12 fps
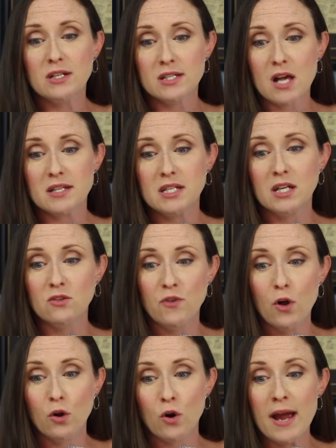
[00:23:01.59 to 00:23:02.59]
and disgusting and
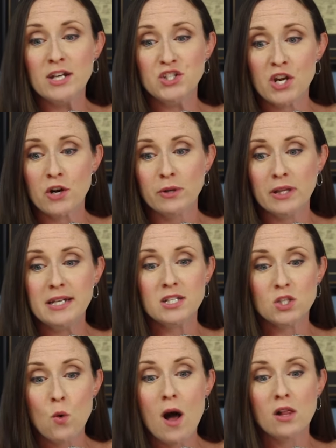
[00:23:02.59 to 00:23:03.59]
vulgar and generally
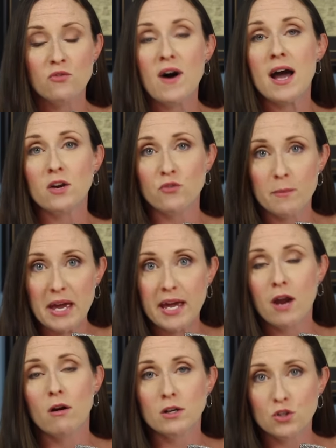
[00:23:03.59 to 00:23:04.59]
disqualifying from a
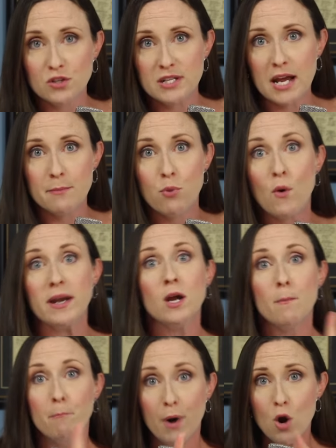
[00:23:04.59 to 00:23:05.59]
character standpoint.
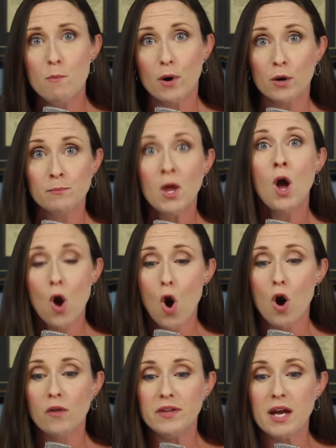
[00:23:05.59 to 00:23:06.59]
Boebert,
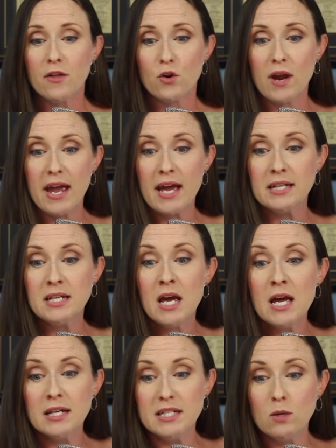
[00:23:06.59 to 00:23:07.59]
on the other hand,
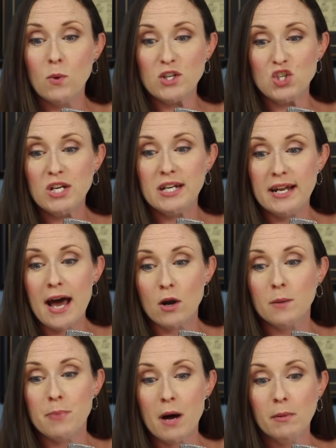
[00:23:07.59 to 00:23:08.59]
did what she did out
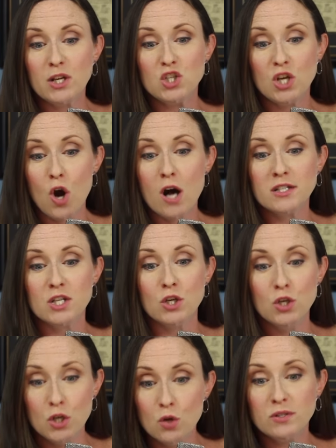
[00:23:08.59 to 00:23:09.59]
in public. She caused a
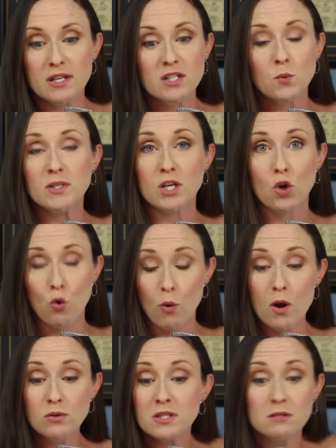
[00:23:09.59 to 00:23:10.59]
nuisance. Was it
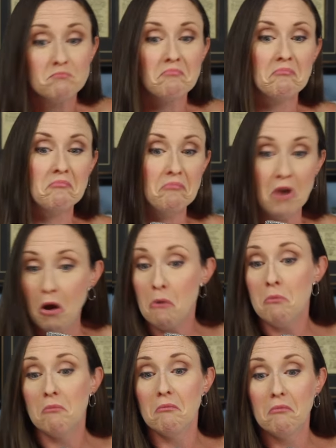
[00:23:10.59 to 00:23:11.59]
gross?
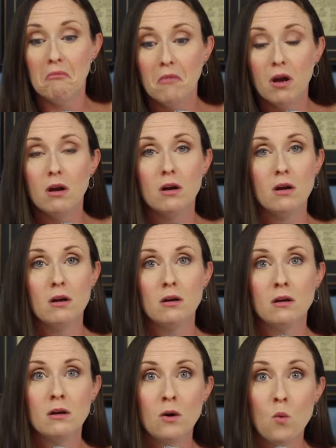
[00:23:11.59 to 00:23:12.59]
No.
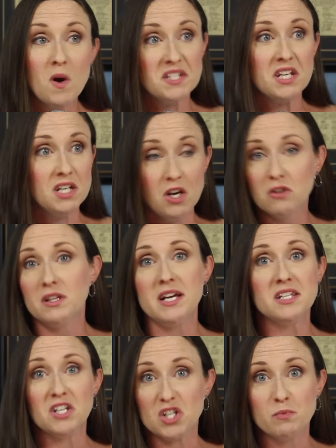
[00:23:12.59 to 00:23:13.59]
Was it
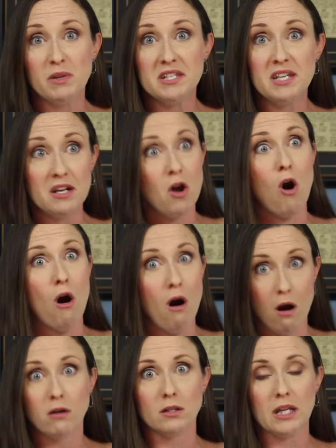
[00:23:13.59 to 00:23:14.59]
nearly as explicit?
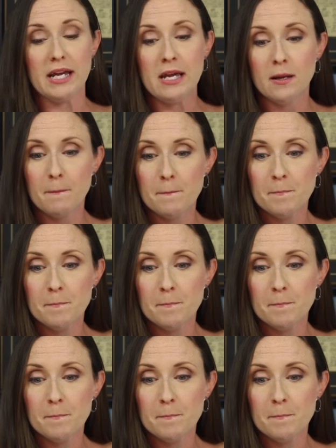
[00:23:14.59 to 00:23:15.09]
Hardly.